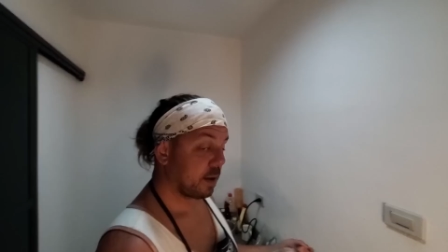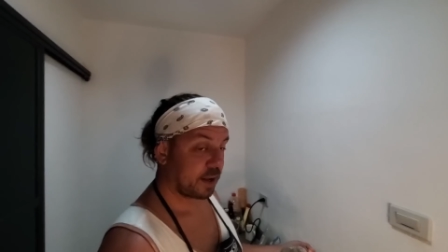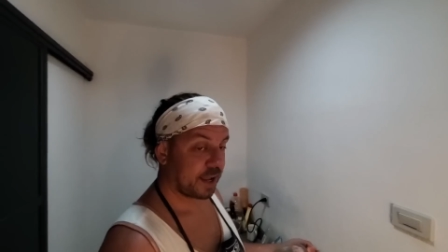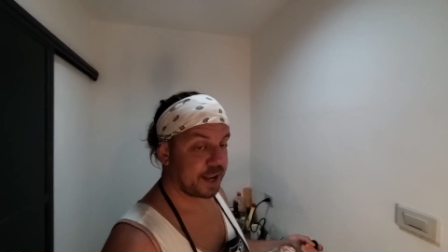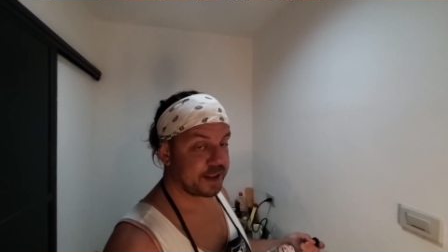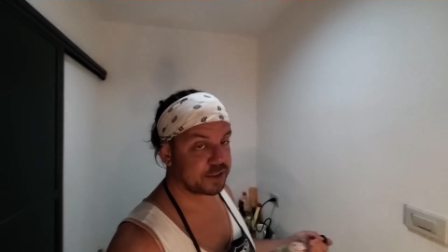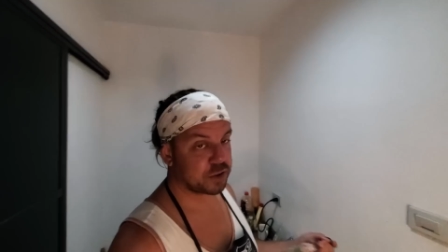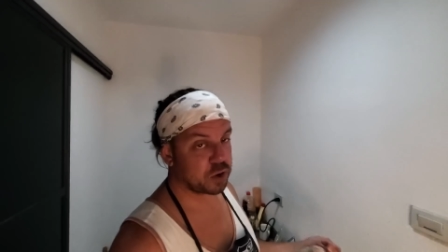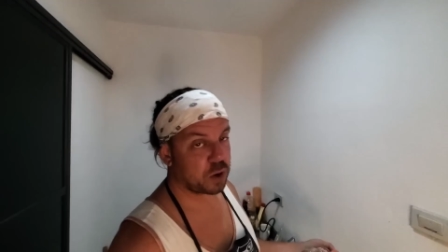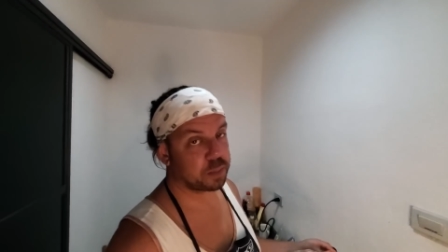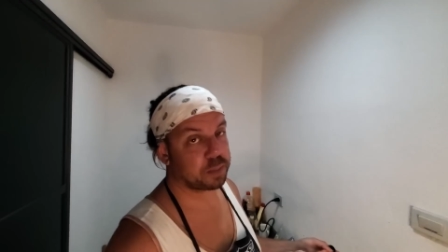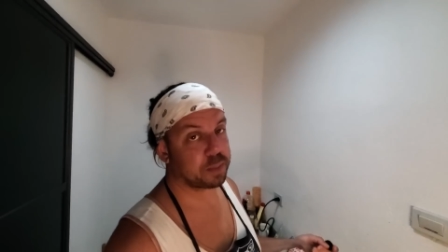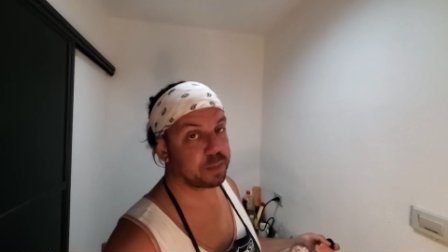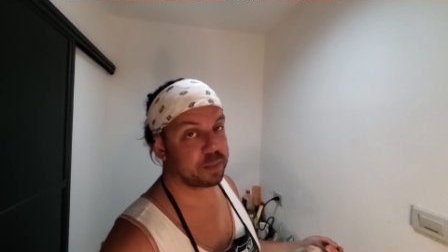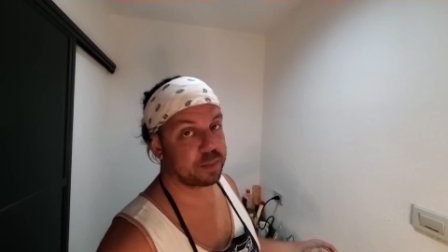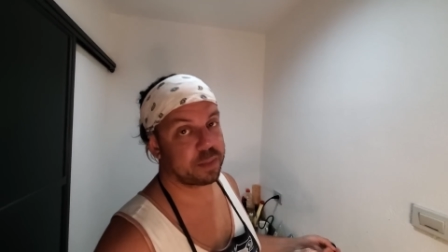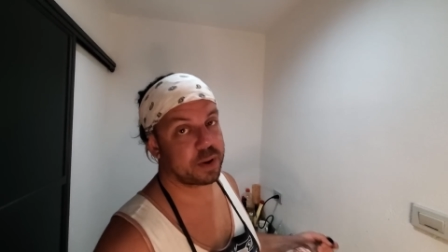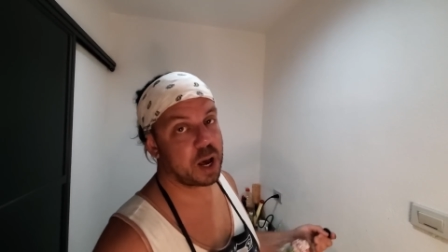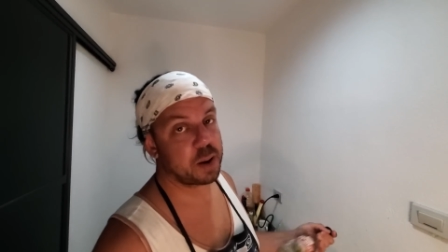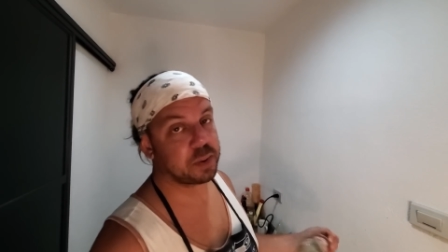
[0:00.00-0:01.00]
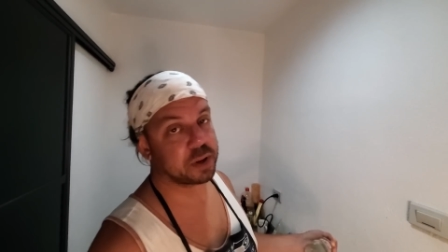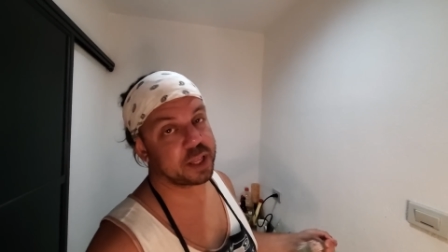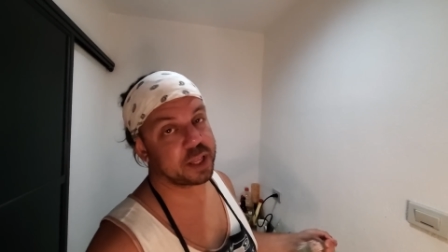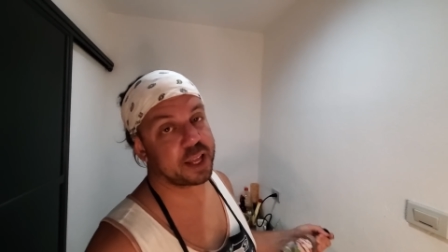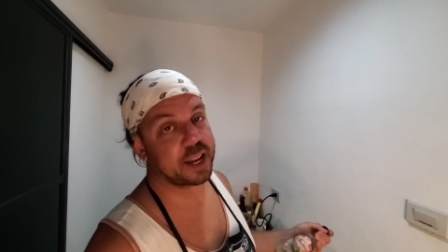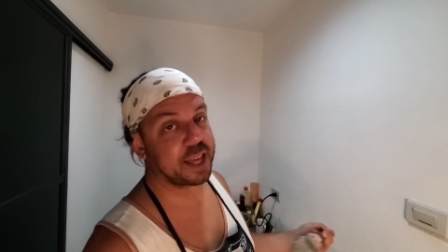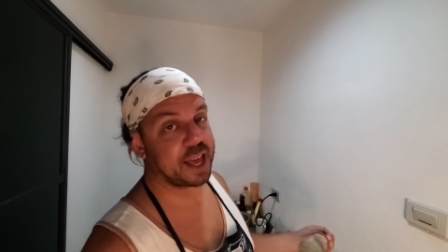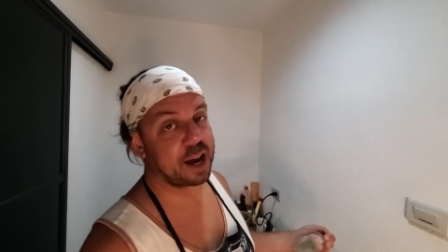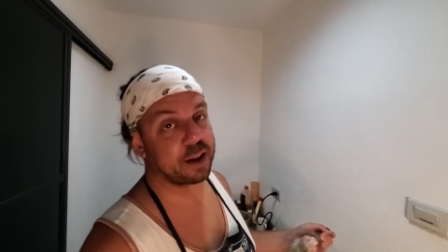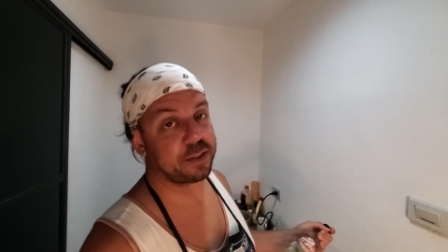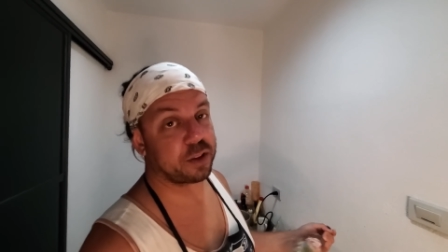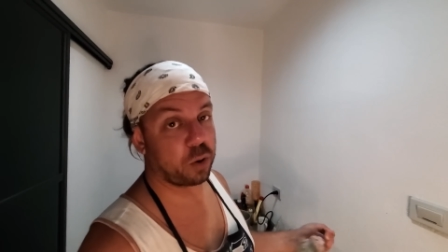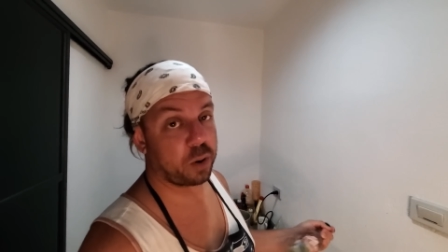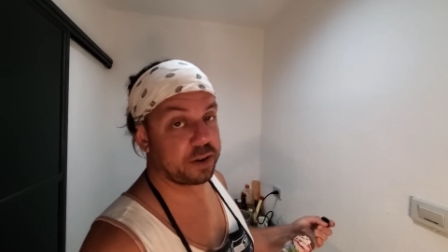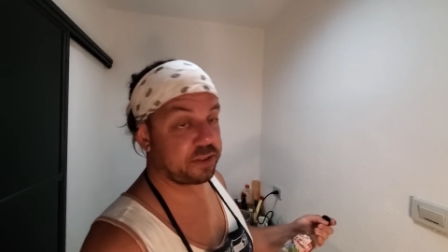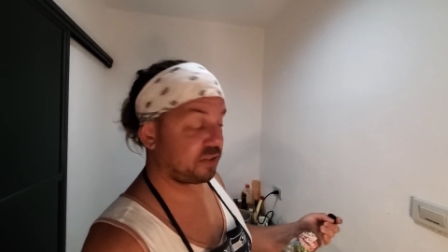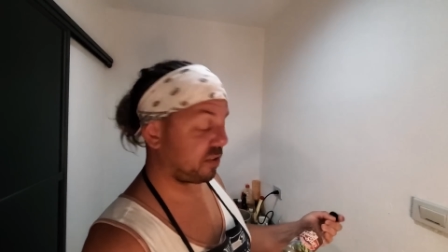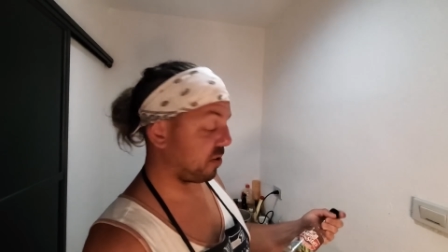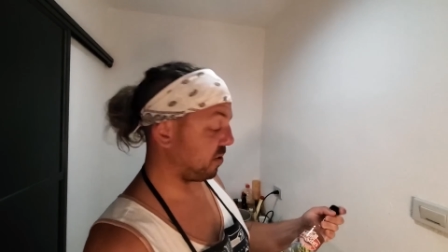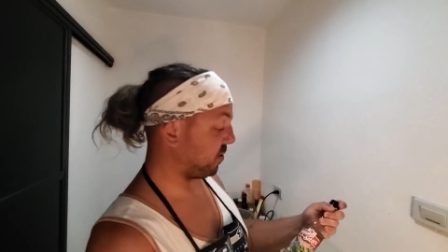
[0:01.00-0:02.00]
Okay, so I'm cleaning out the
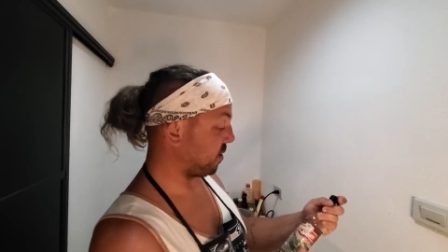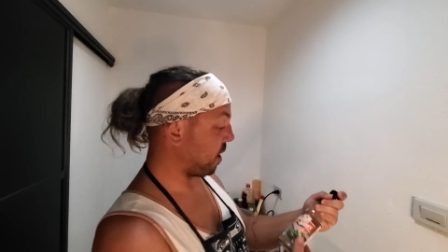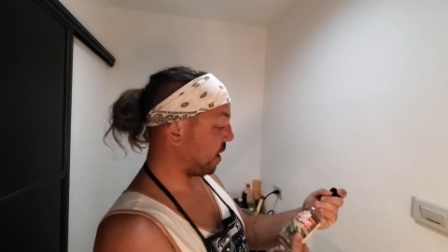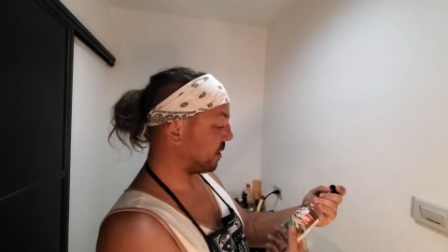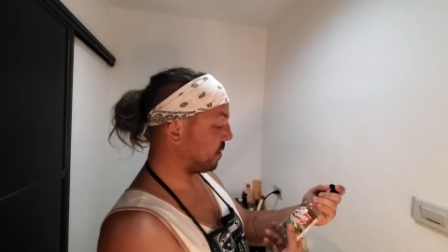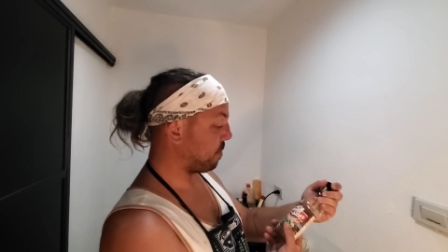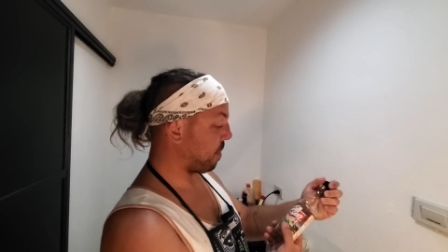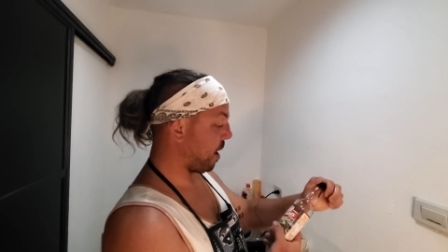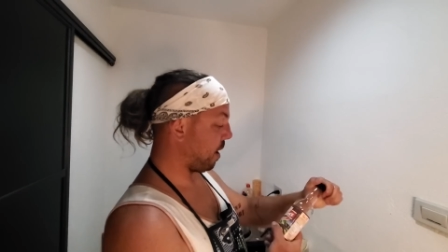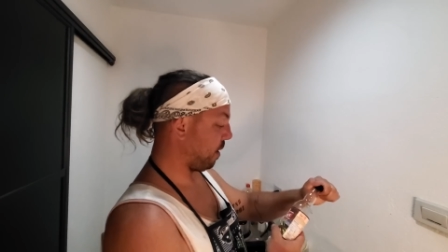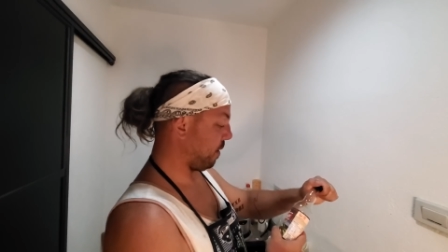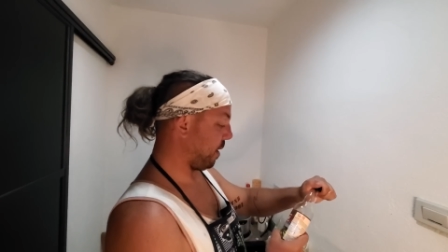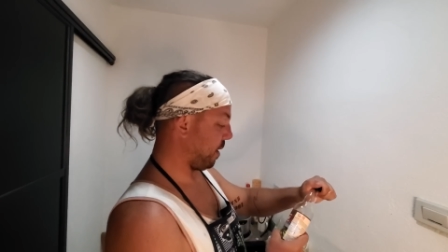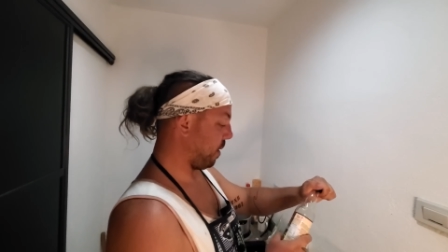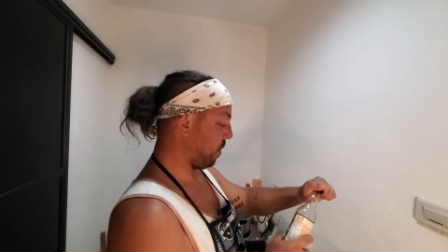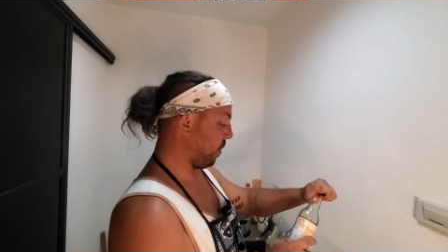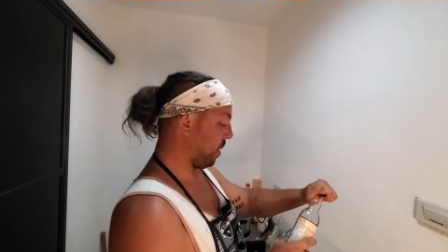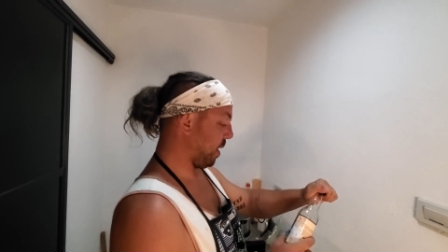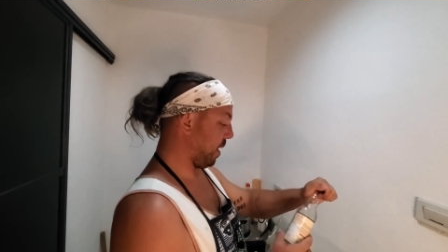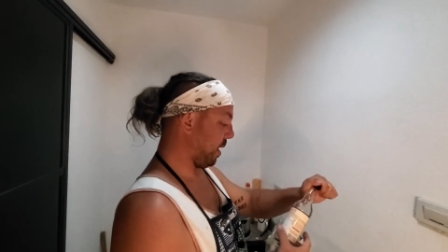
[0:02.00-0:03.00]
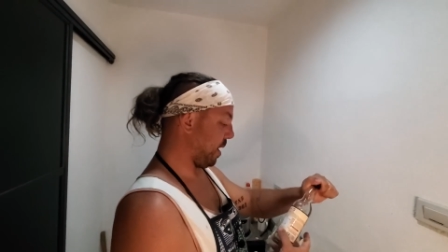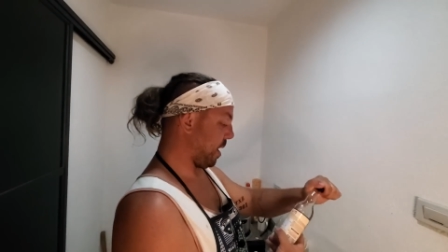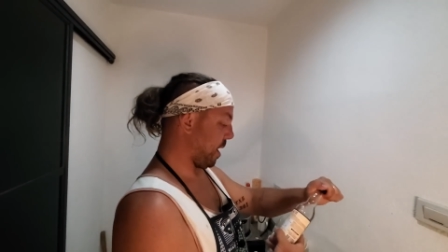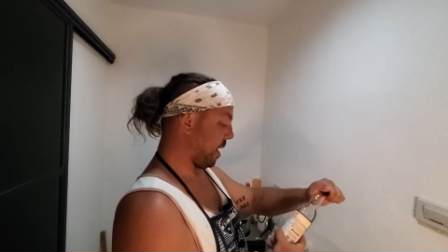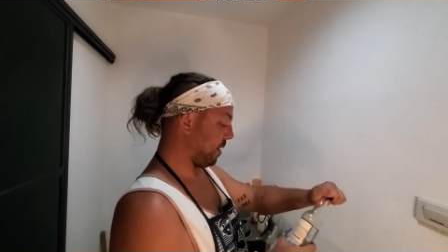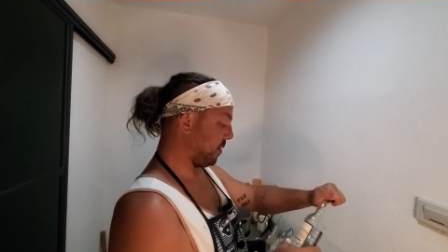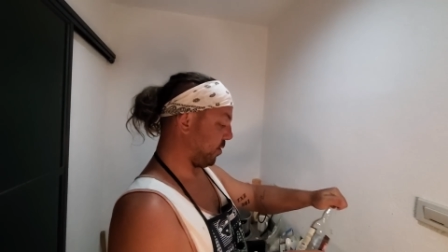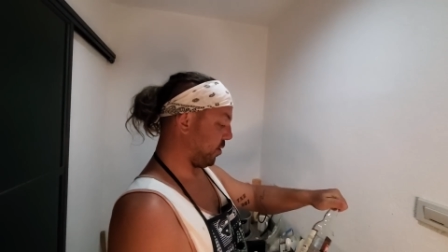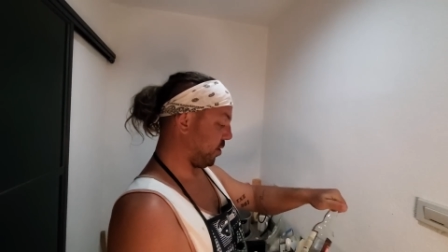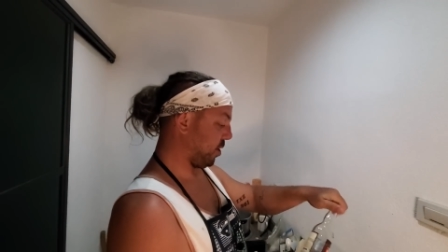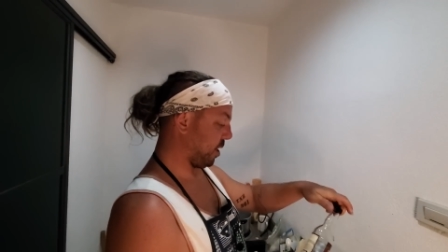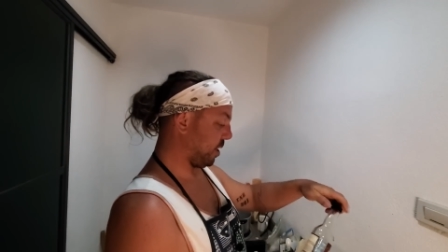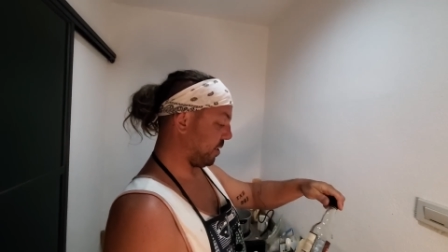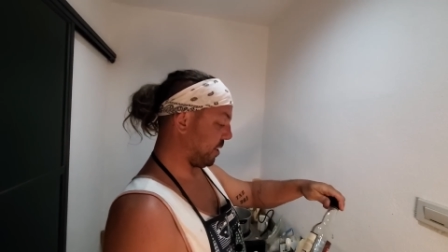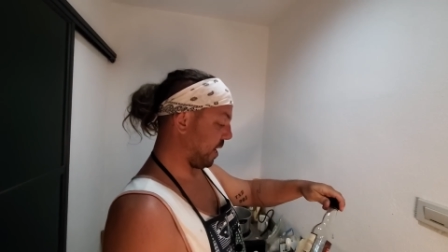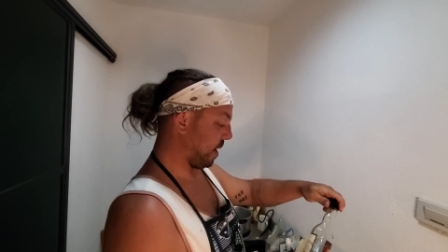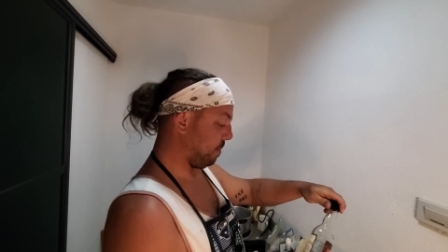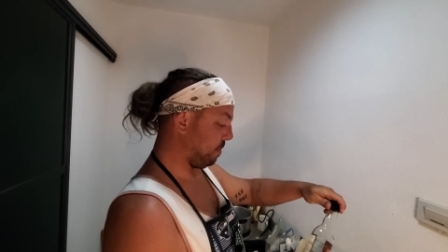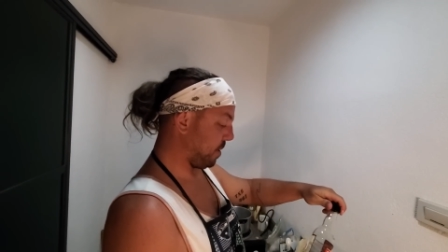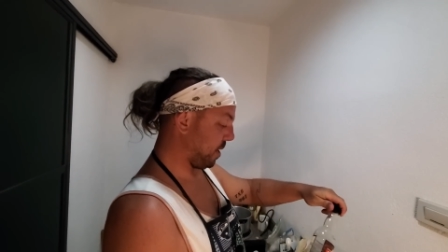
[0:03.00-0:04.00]
oyster sauce bottle that we
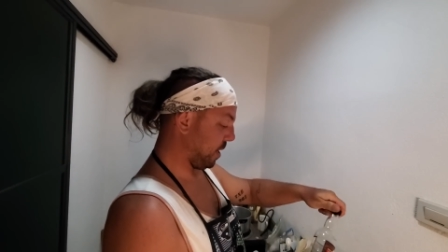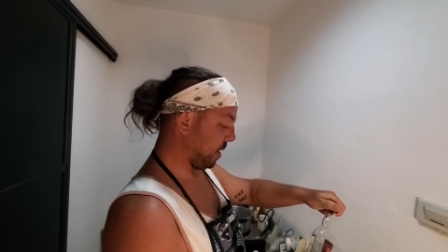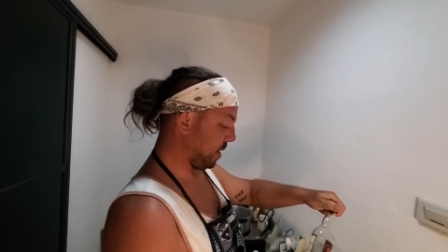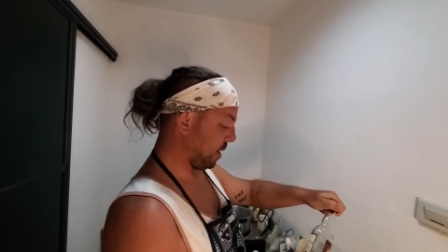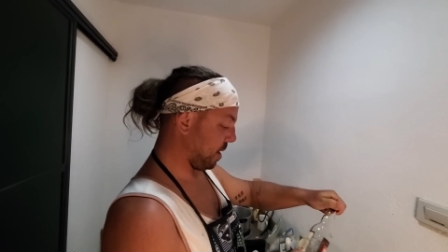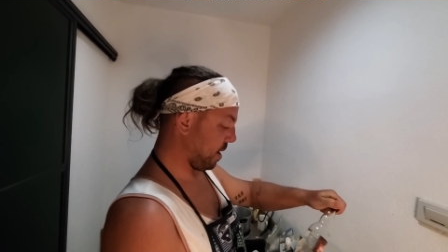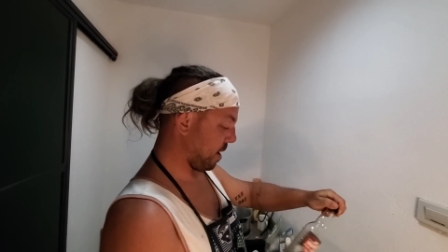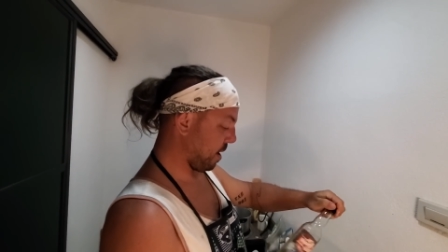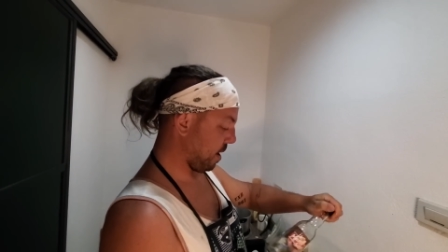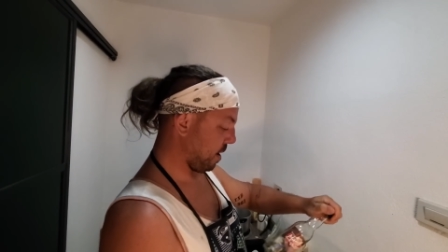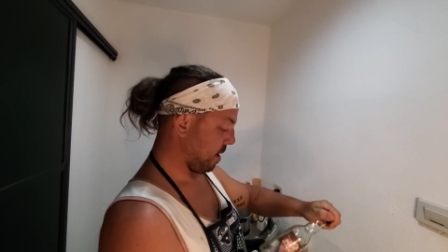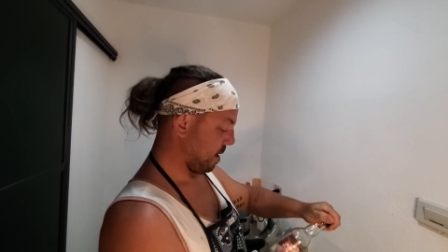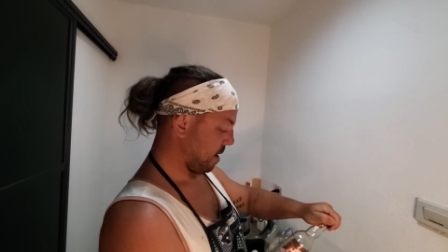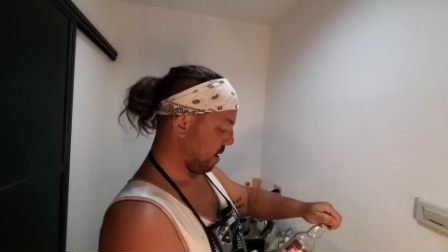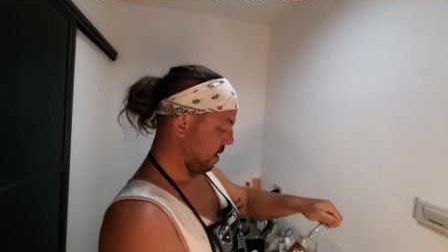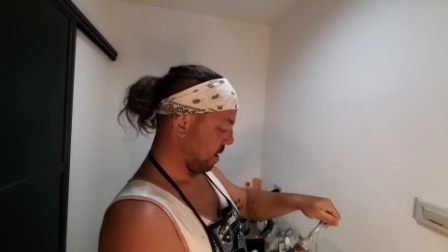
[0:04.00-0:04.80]
just emptied here.